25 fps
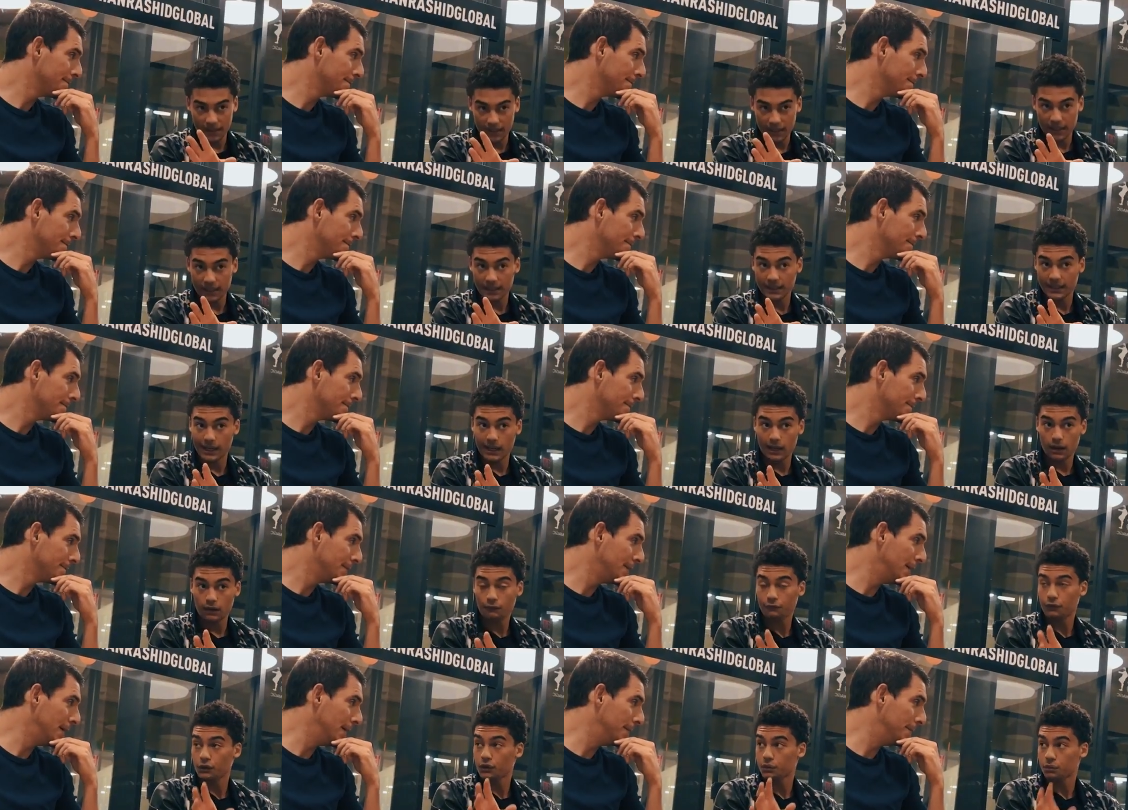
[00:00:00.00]
Speaker 1: take it down
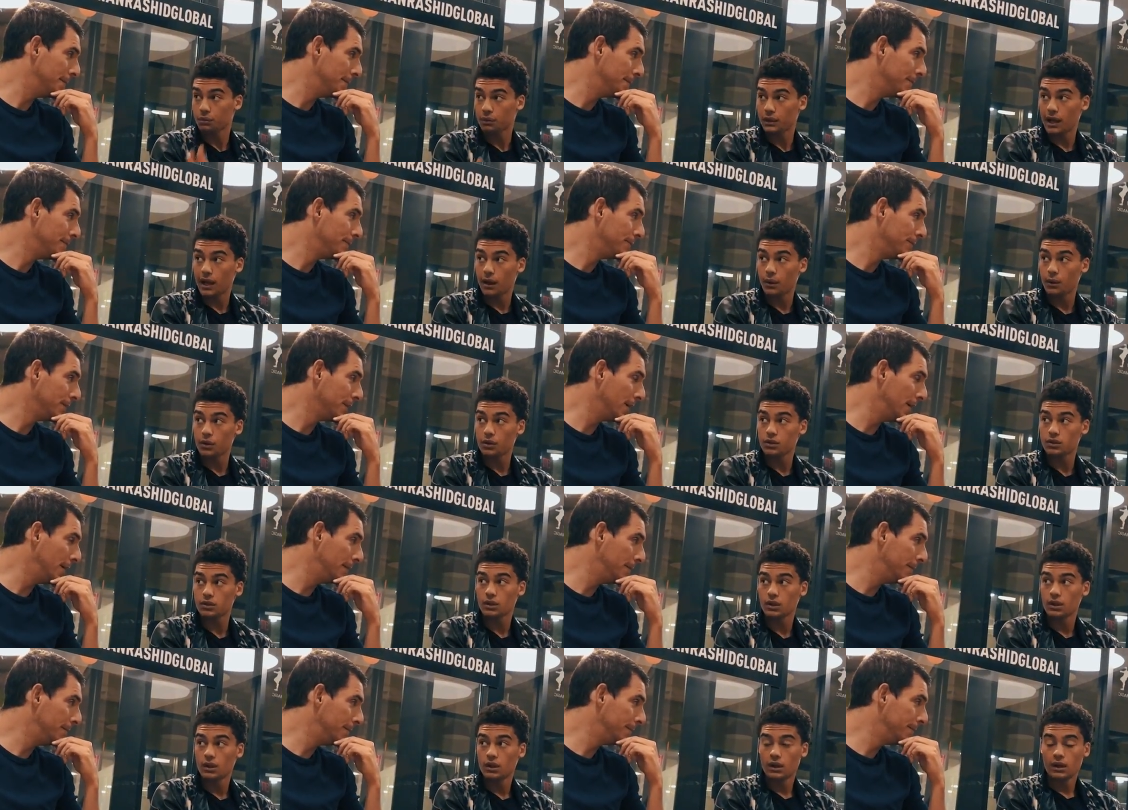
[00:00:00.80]
for yep. three hours,
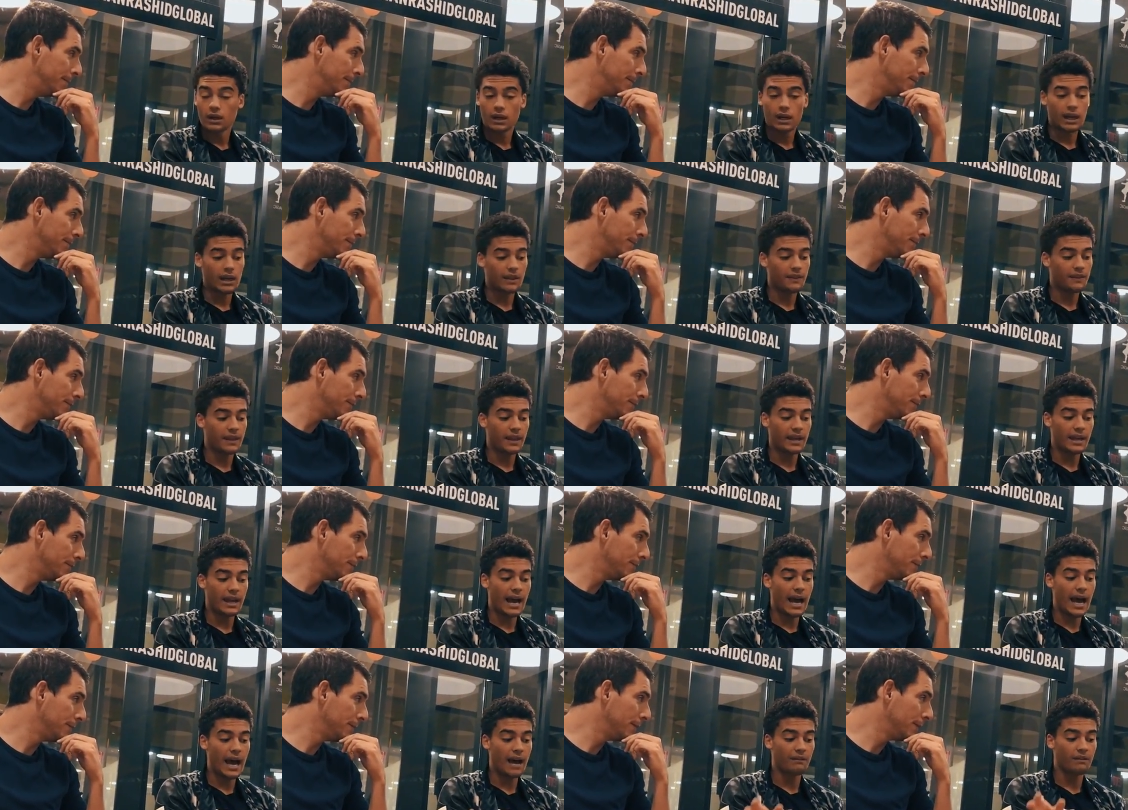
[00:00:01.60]
yep. and they
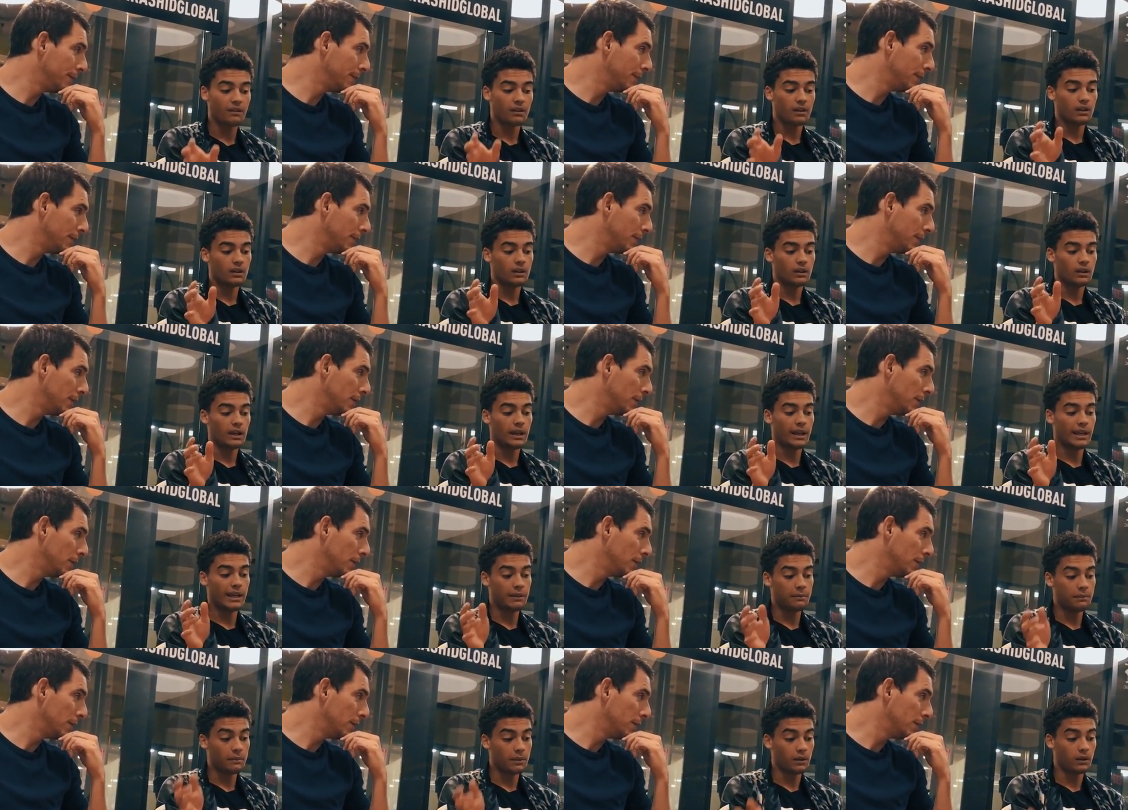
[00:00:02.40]
have
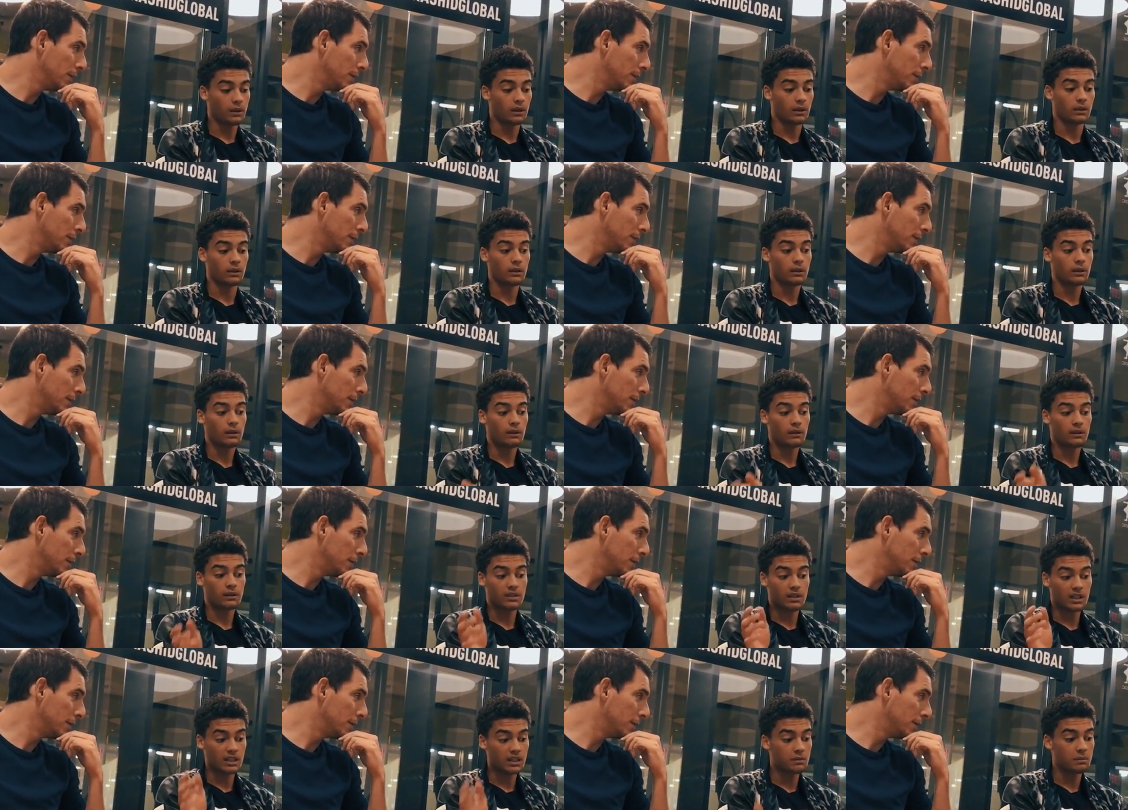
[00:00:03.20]
8 million,
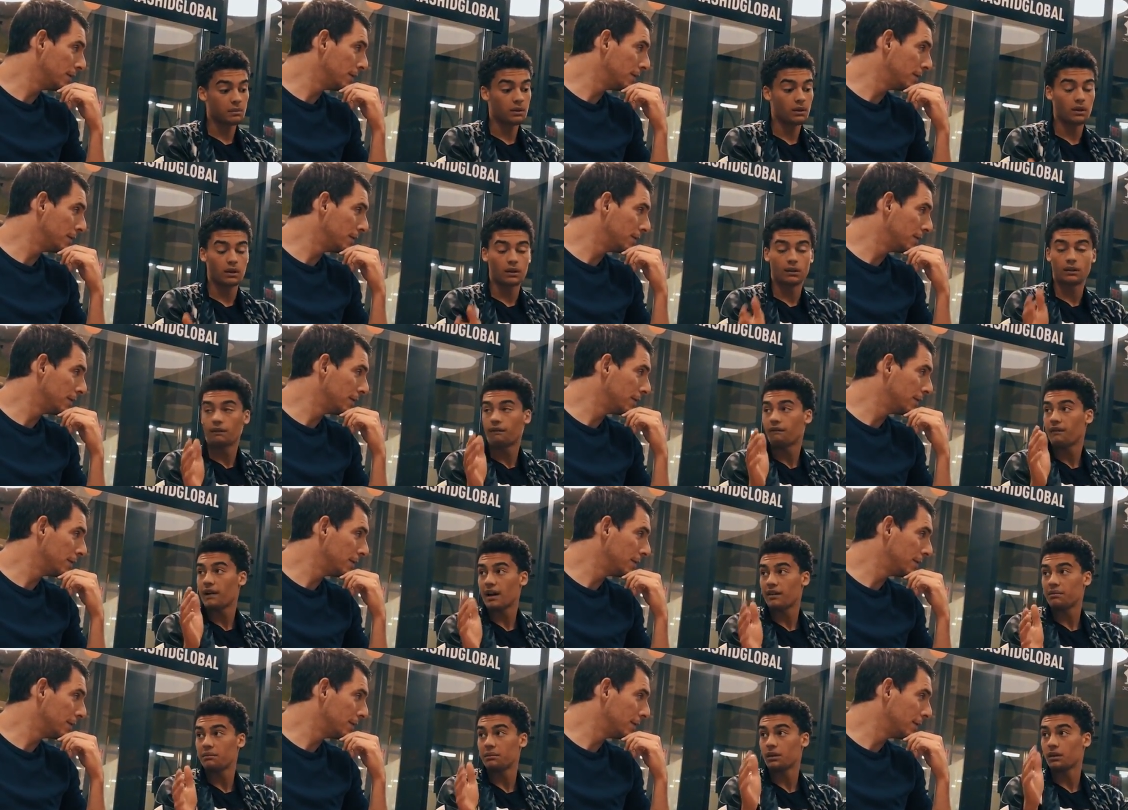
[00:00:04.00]
6 million,
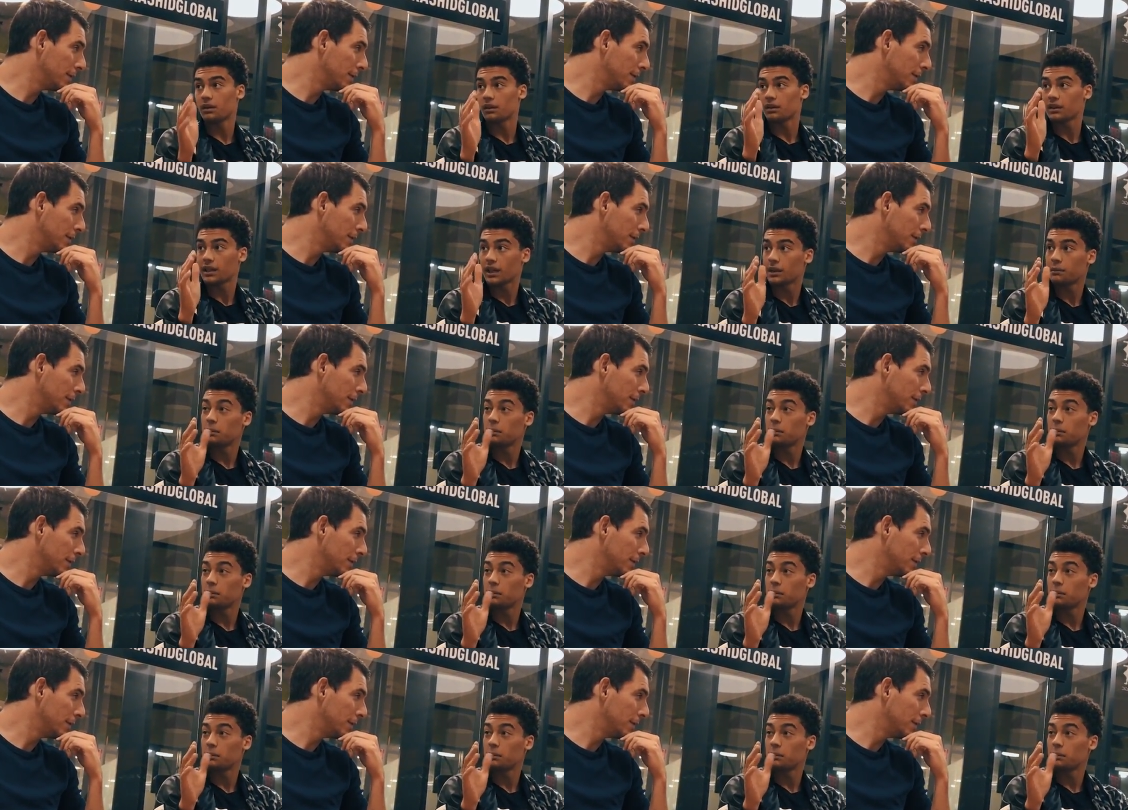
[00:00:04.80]
5 million, 10